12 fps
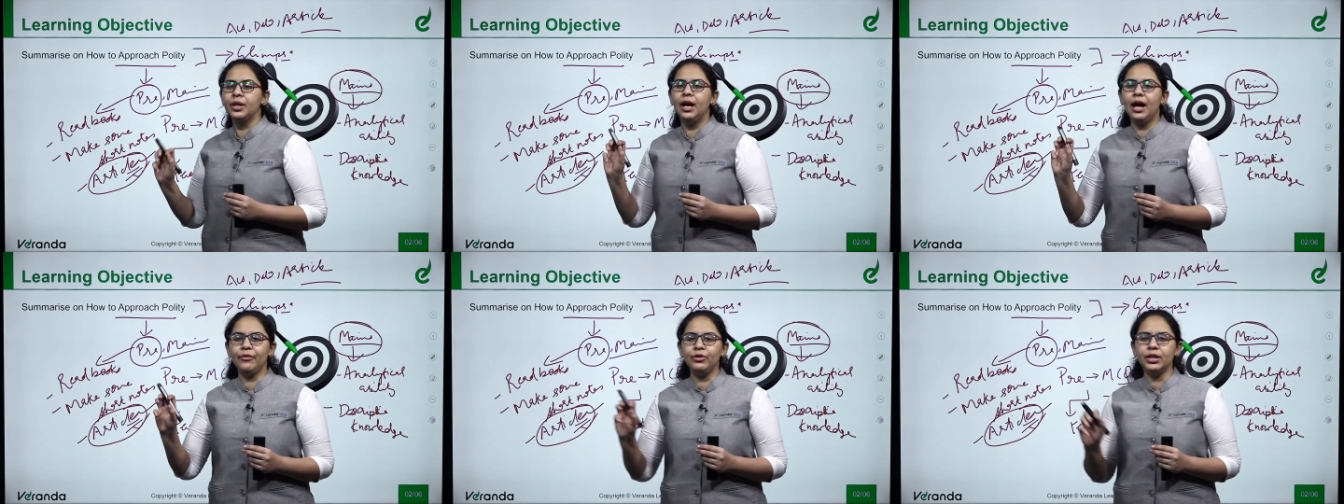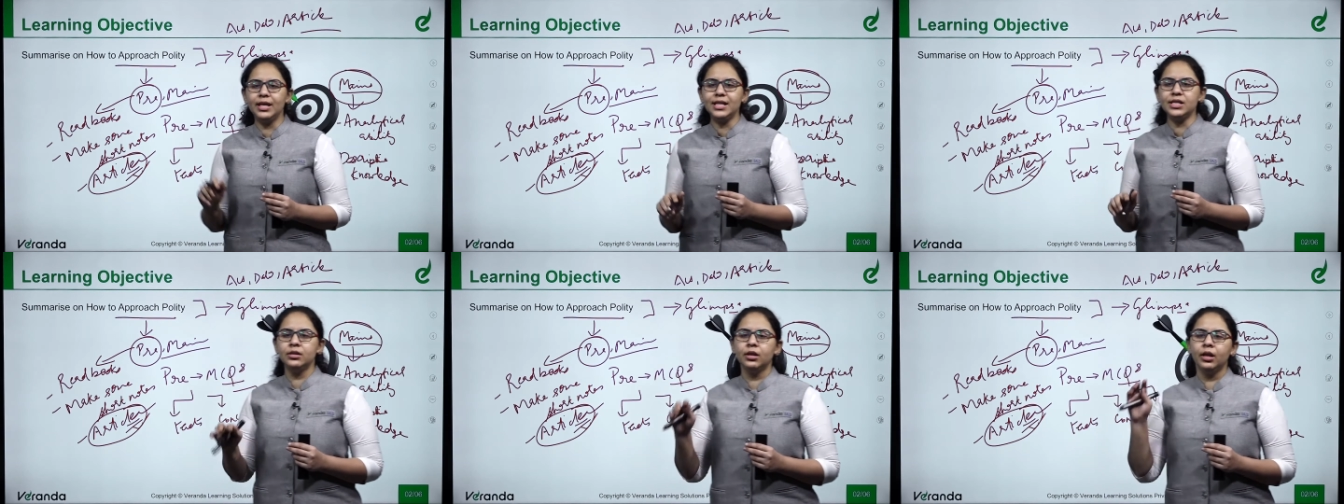after
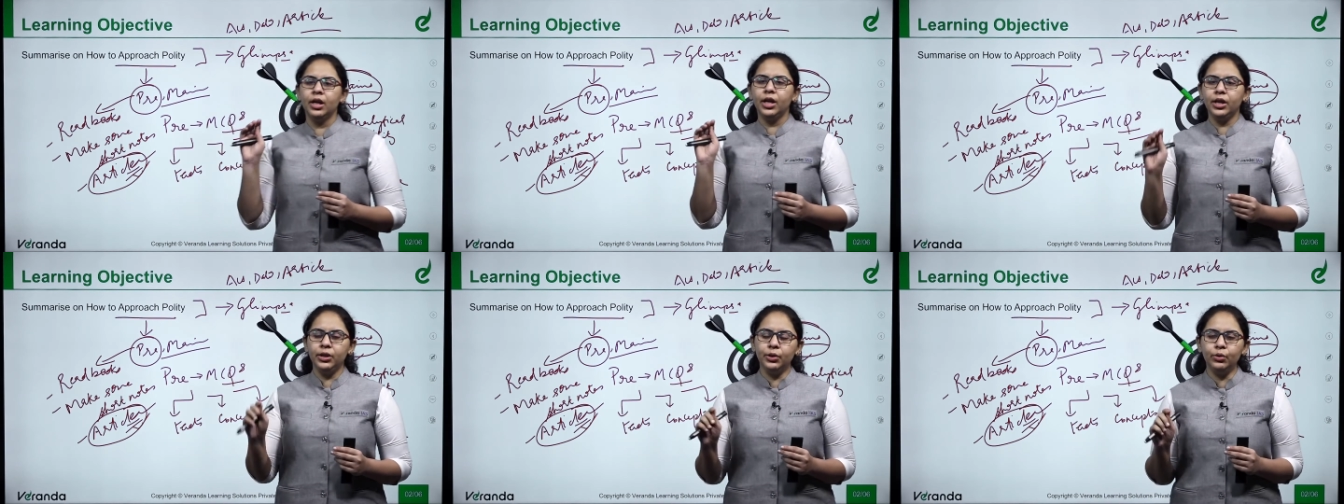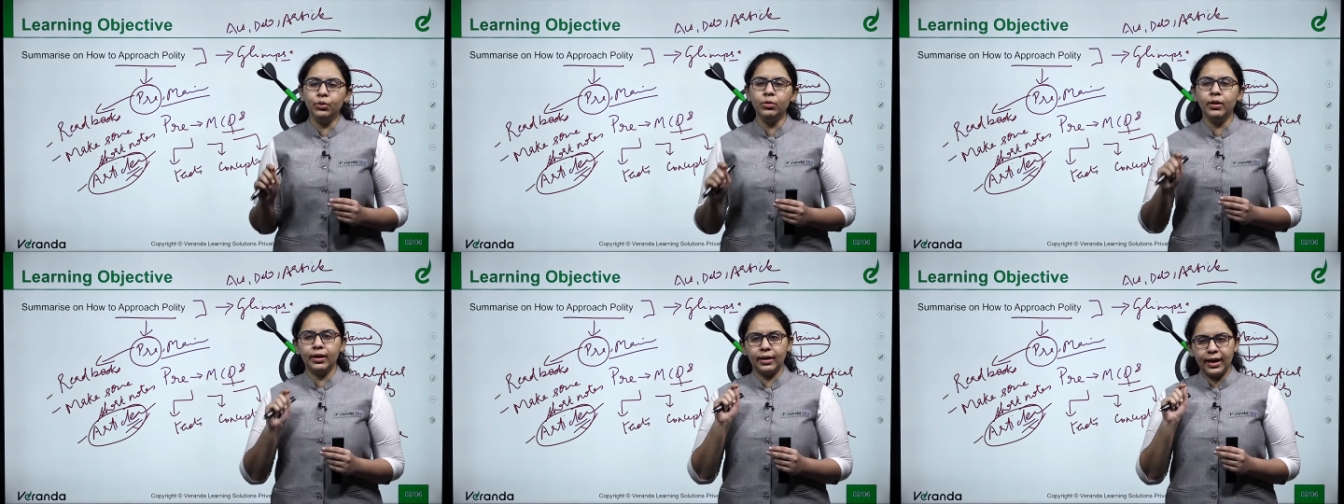this,
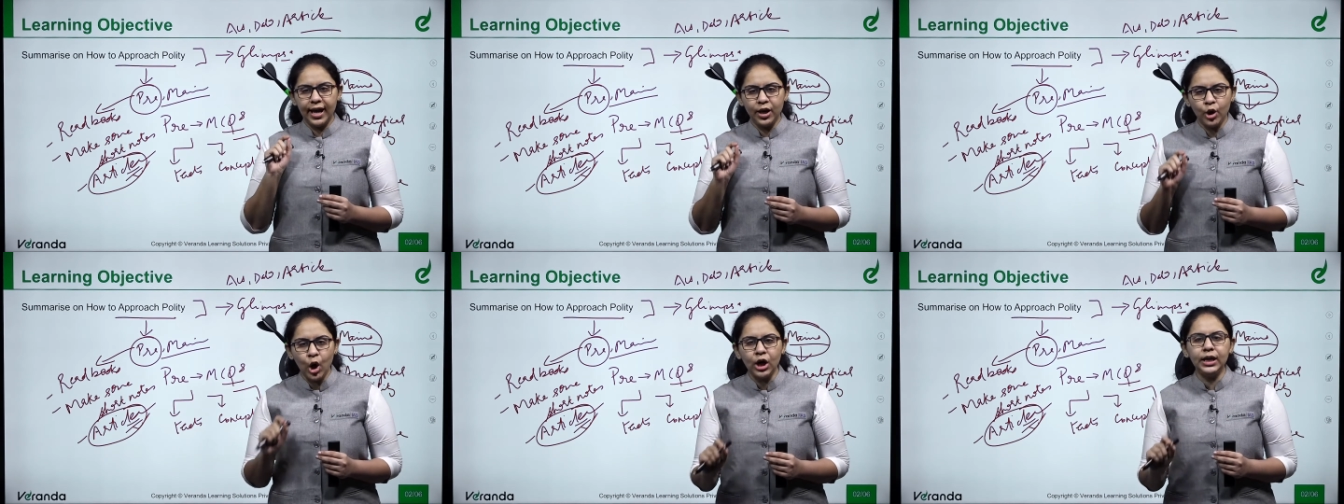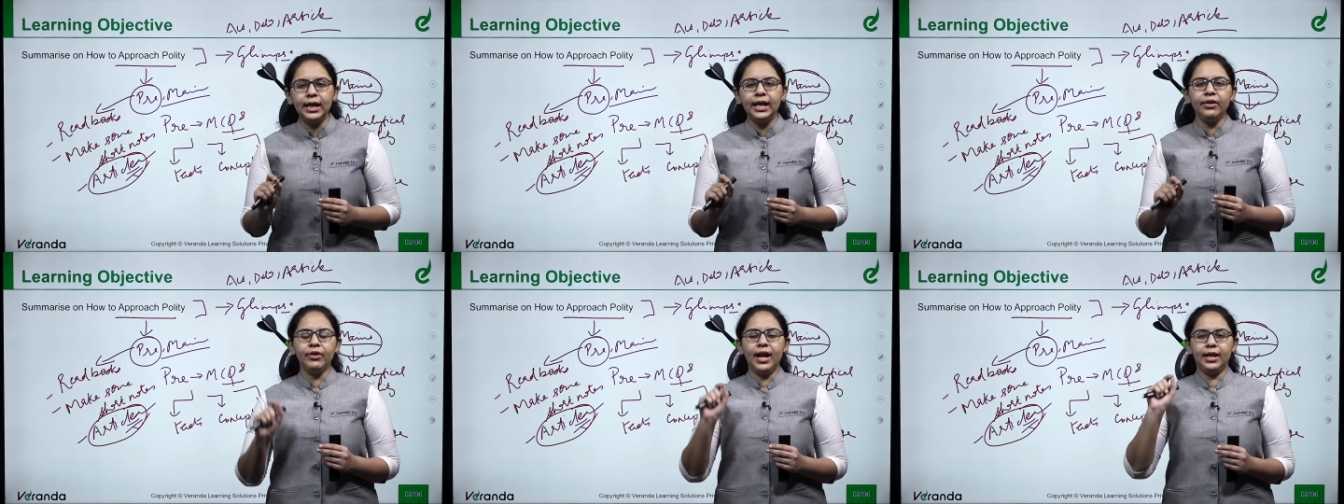you cannot
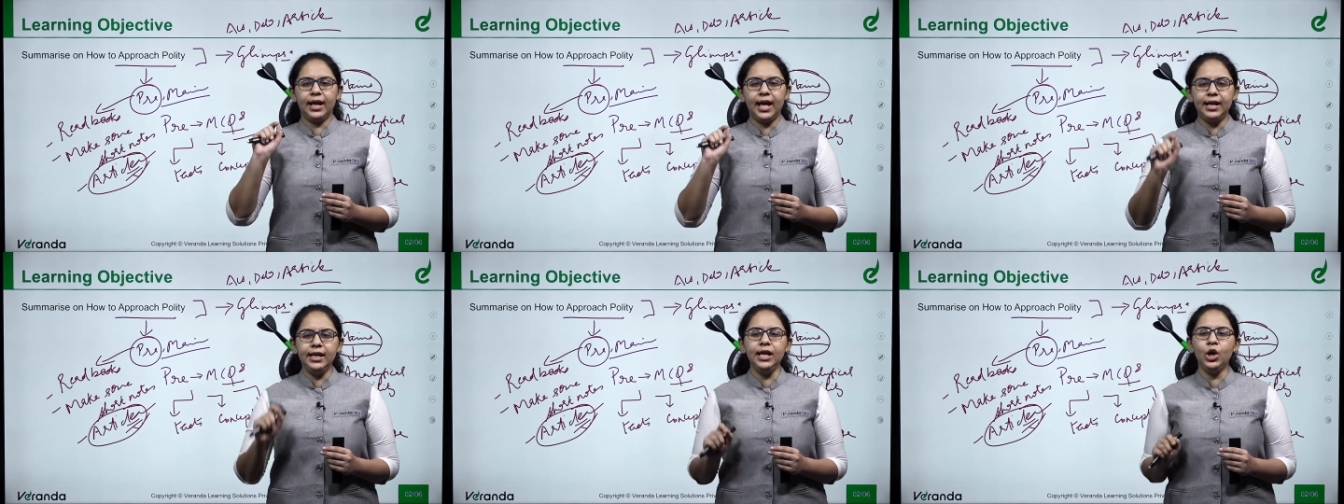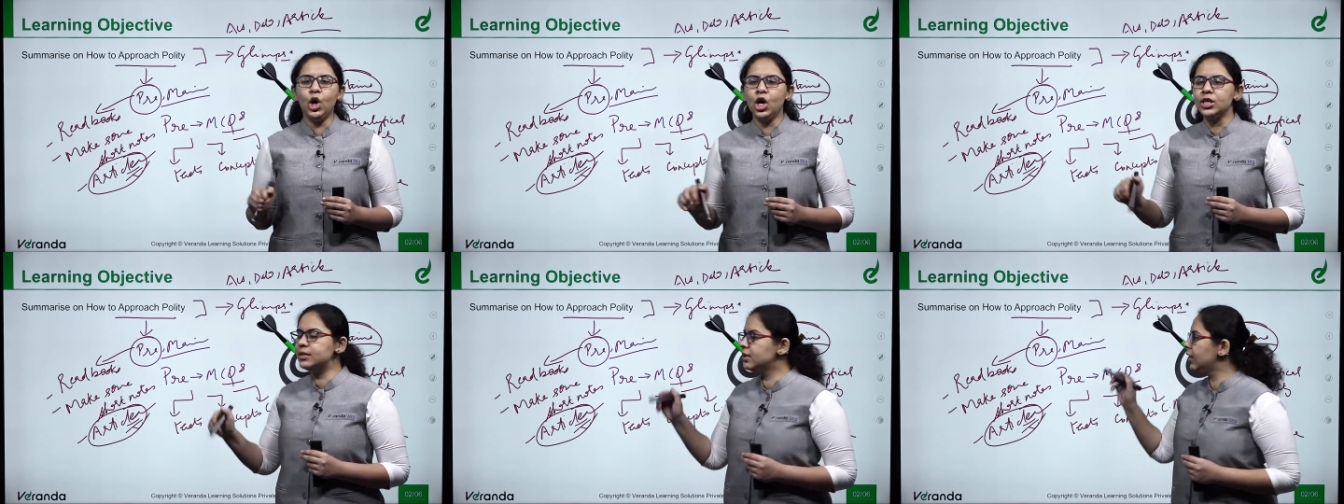leave at any cost